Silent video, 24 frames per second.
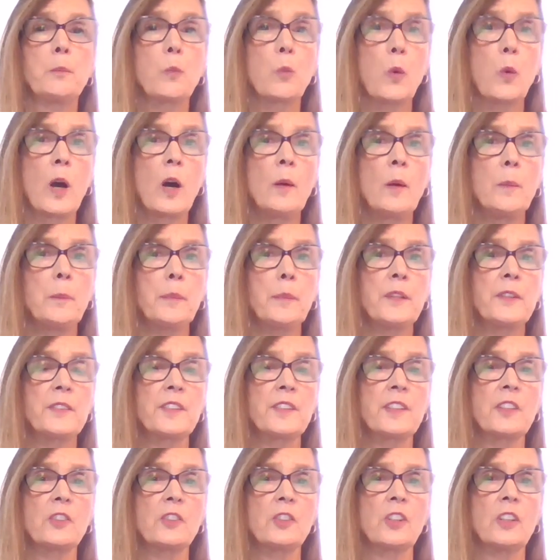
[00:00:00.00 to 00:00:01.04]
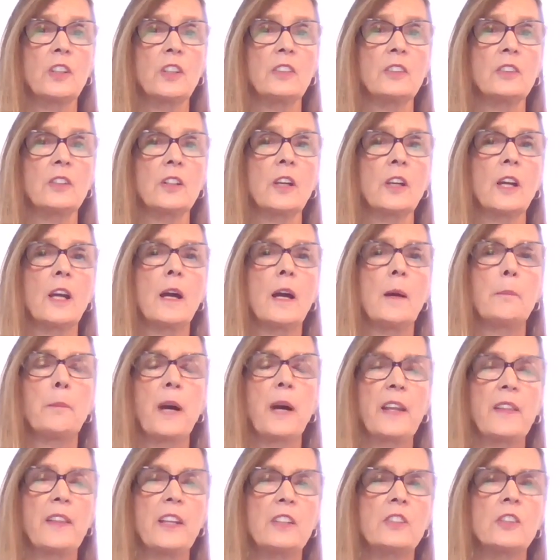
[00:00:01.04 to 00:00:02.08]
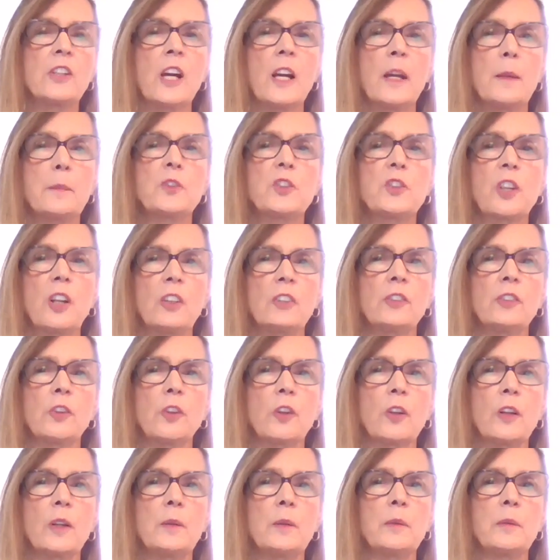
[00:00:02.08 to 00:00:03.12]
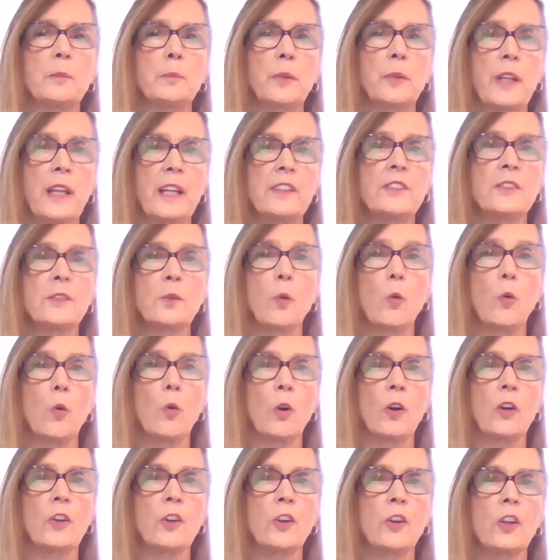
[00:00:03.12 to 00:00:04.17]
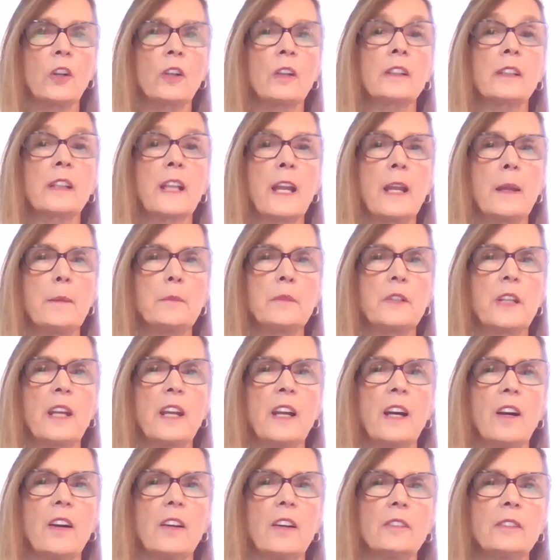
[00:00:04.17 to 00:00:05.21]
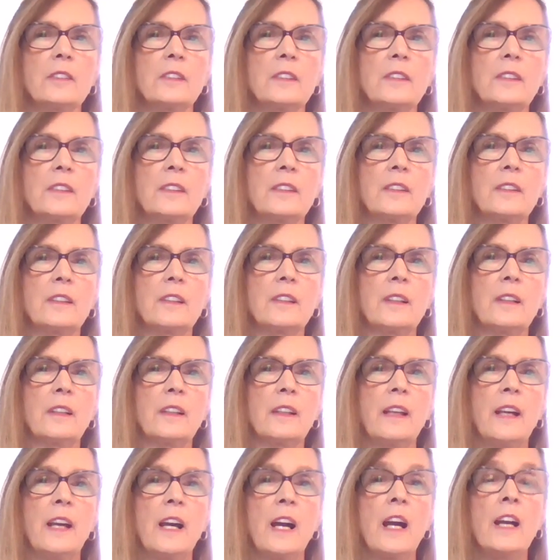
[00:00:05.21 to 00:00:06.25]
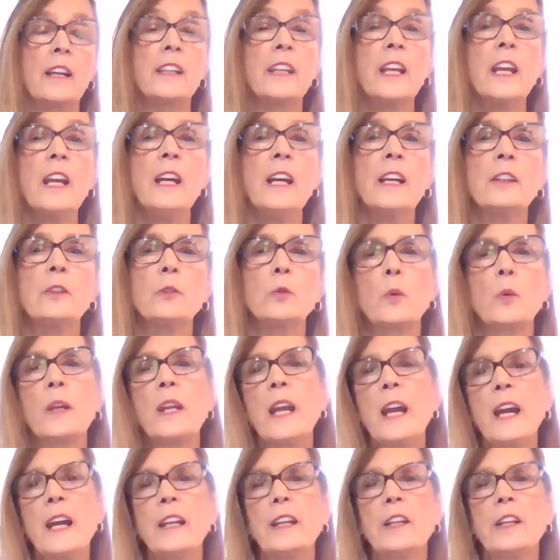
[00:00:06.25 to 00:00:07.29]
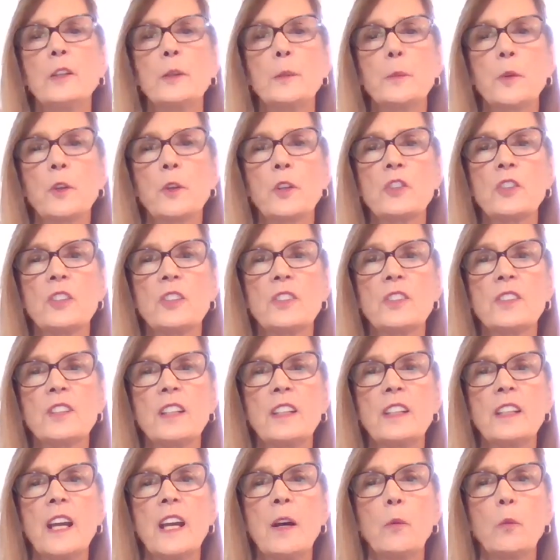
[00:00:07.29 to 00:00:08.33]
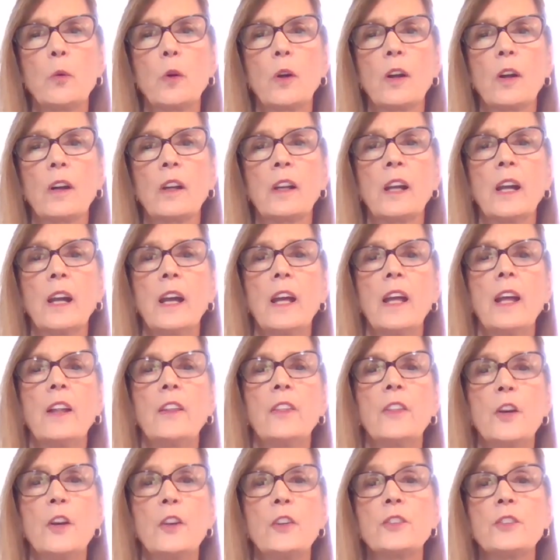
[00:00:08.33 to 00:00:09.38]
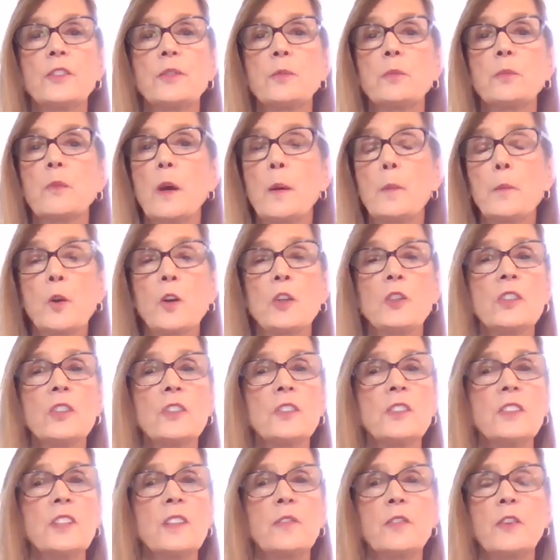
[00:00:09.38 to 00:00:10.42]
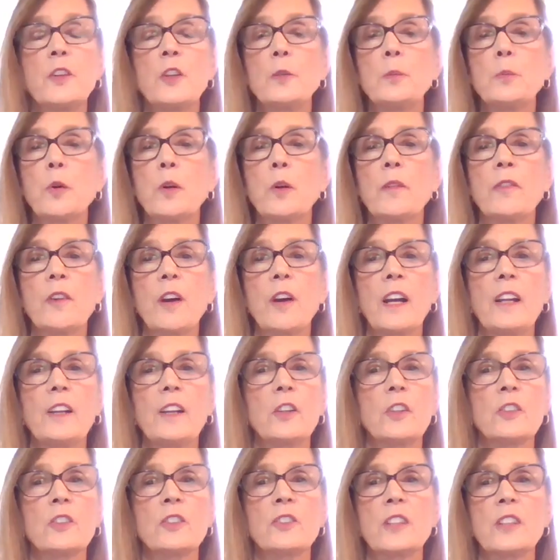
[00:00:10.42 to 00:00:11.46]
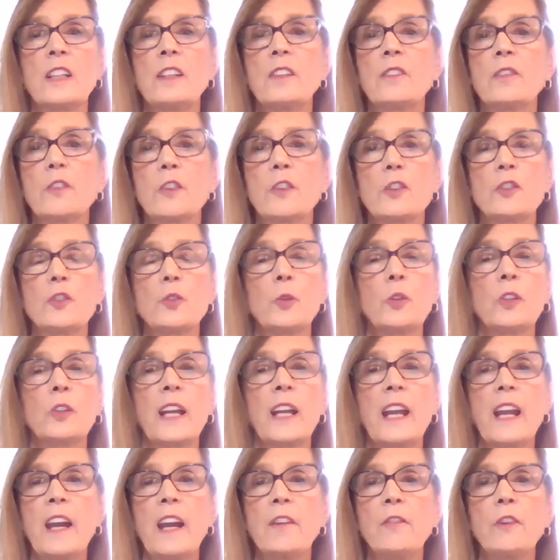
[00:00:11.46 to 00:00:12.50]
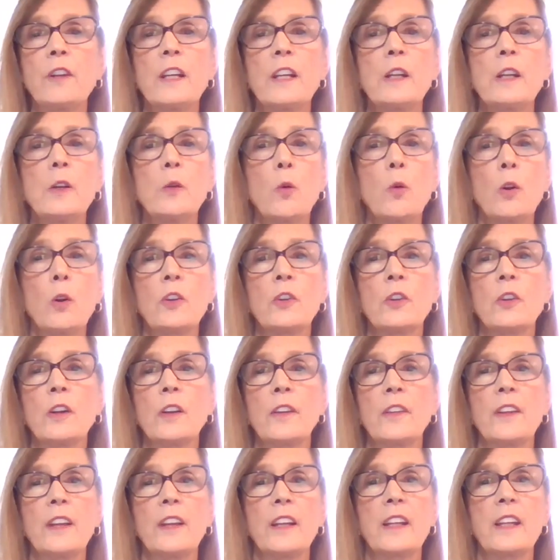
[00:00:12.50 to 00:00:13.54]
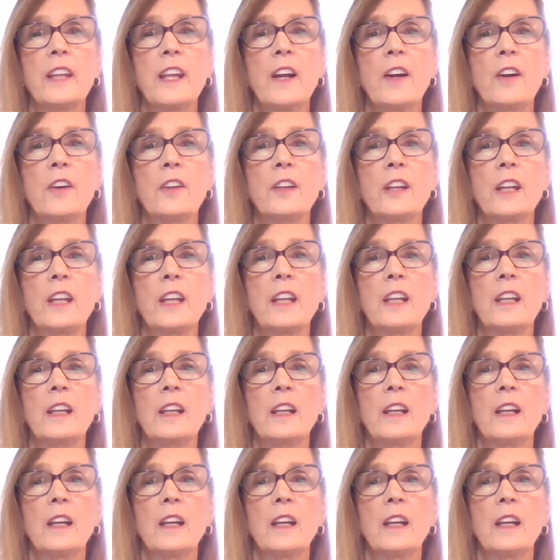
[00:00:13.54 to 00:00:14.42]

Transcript: well positioned by the time shelter-in-place order came down. Again, we had an emergency network, those emergency food providers in virtually every corner of the county.